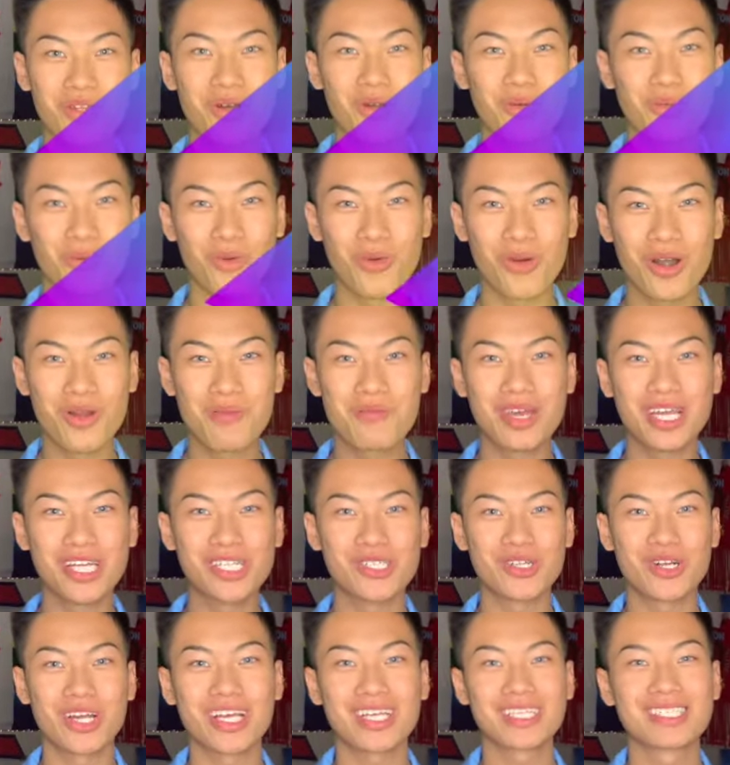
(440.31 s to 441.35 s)
Aurora
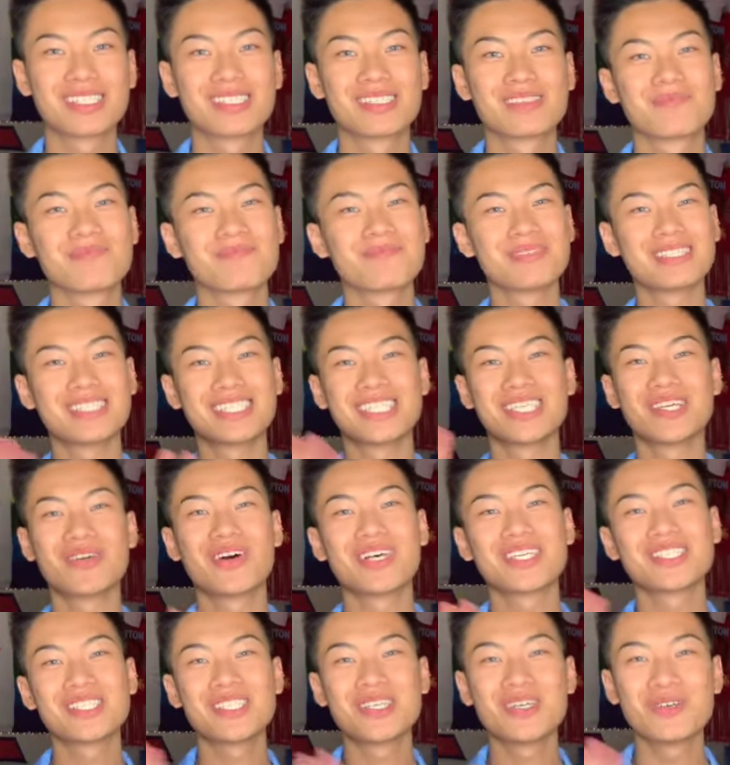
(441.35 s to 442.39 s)
Matrix. See you all
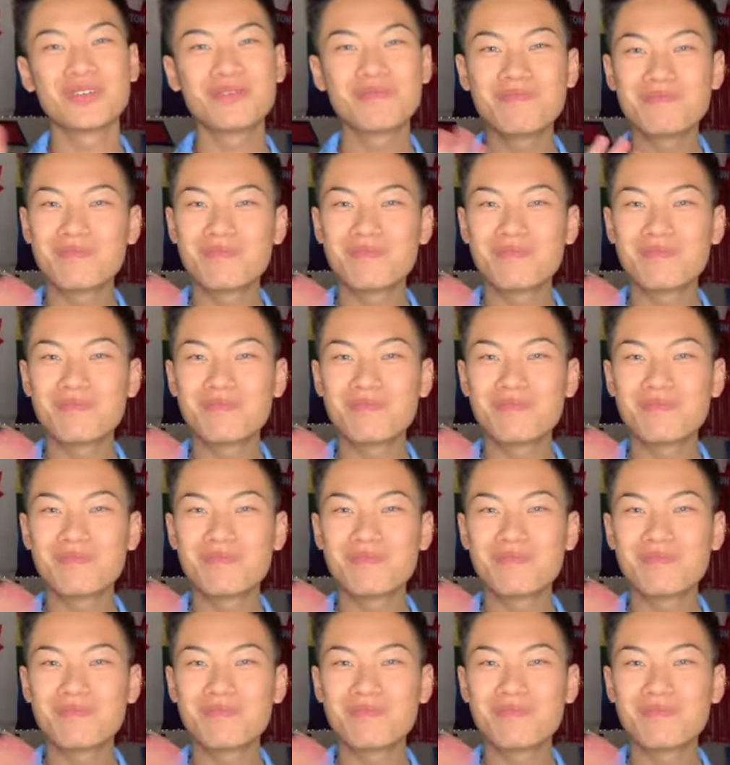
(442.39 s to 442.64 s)
soon.